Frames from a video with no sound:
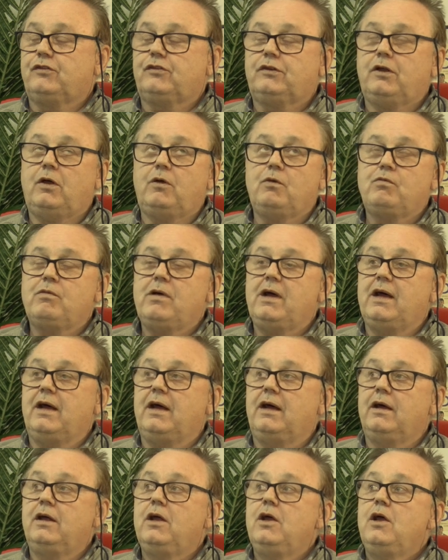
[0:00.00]
so
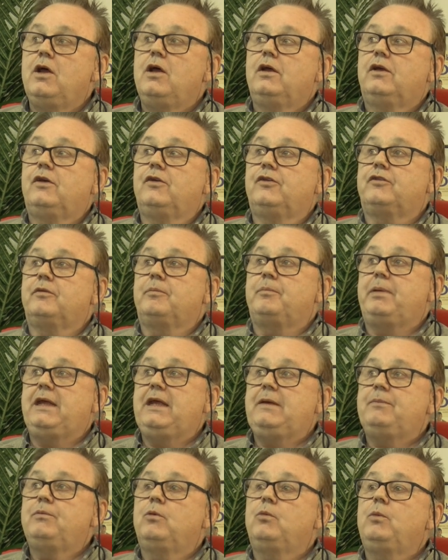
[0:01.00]
rare, because the
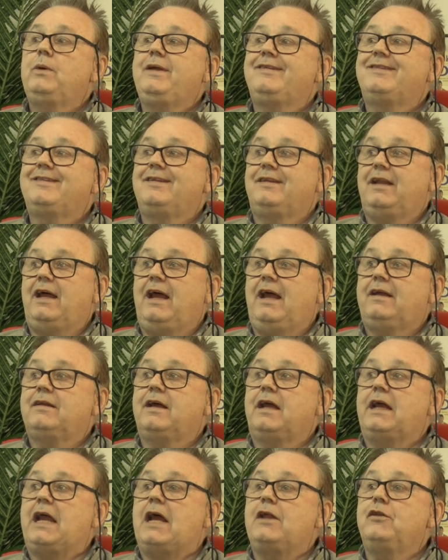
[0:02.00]
people we select
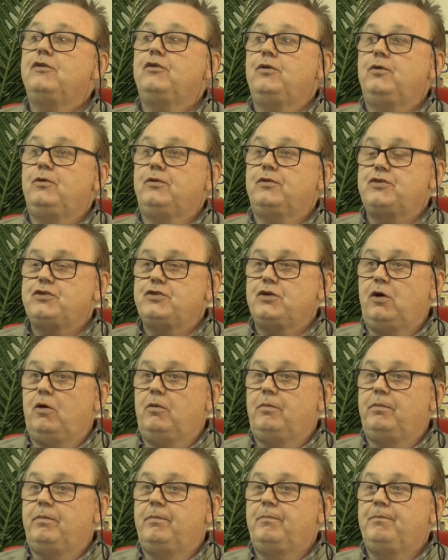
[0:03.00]
can do the
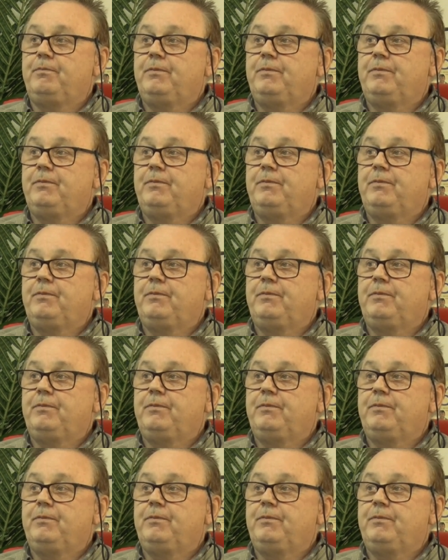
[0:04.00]
job.